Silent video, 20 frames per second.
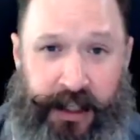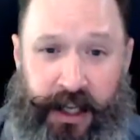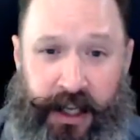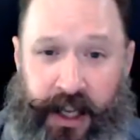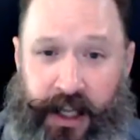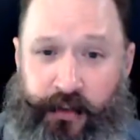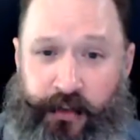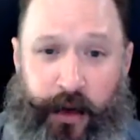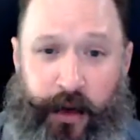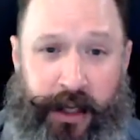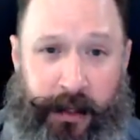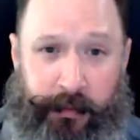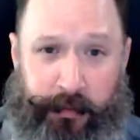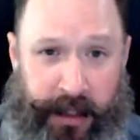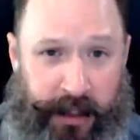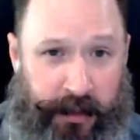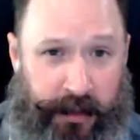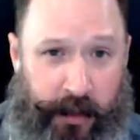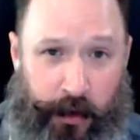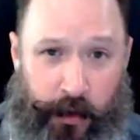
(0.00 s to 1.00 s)
And so I can
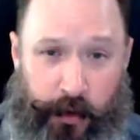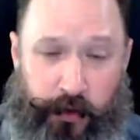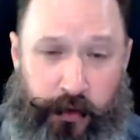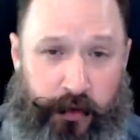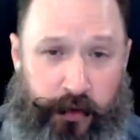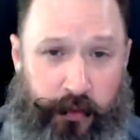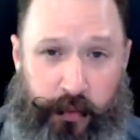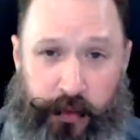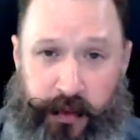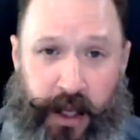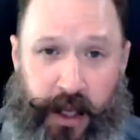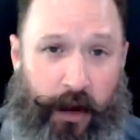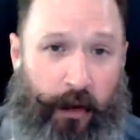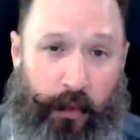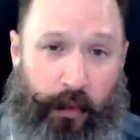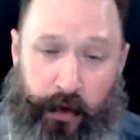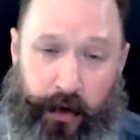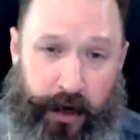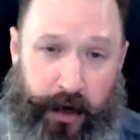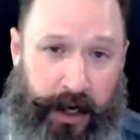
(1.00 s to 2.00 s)
pin those without
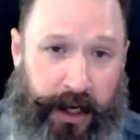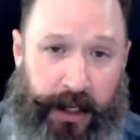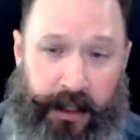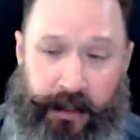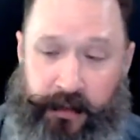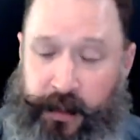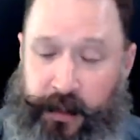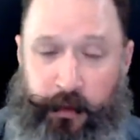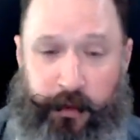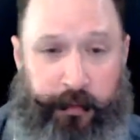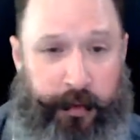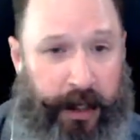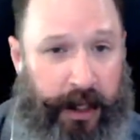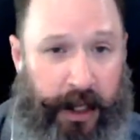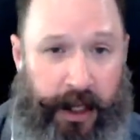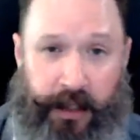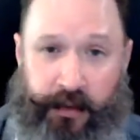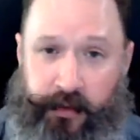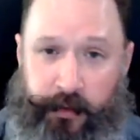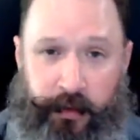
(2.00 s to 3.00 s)
worry. Same with
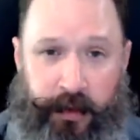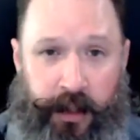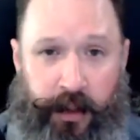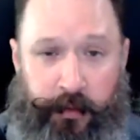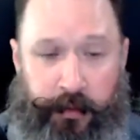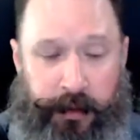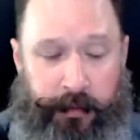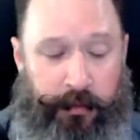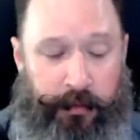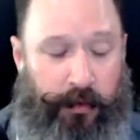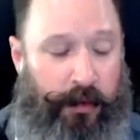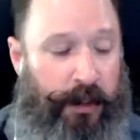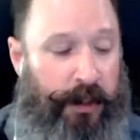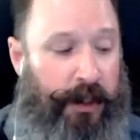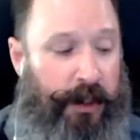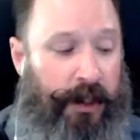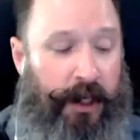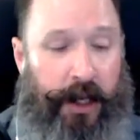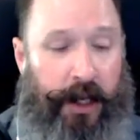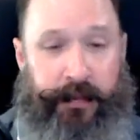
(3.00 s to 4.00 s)
Peg and some of the other people.
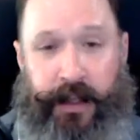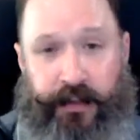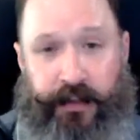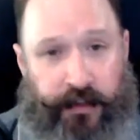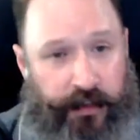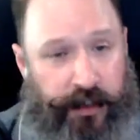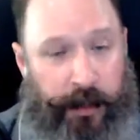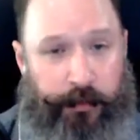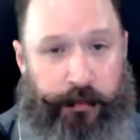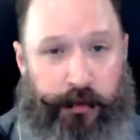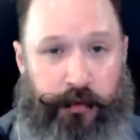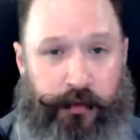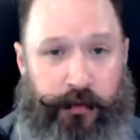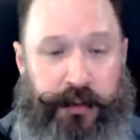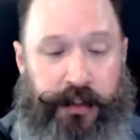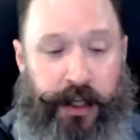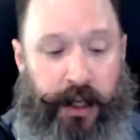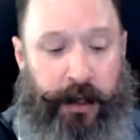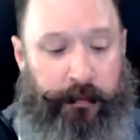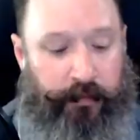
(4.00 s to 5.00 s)
And that just comes
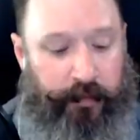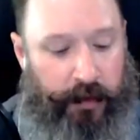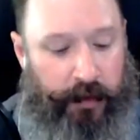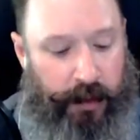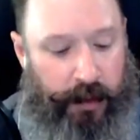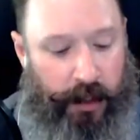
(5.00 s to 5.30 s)
over time.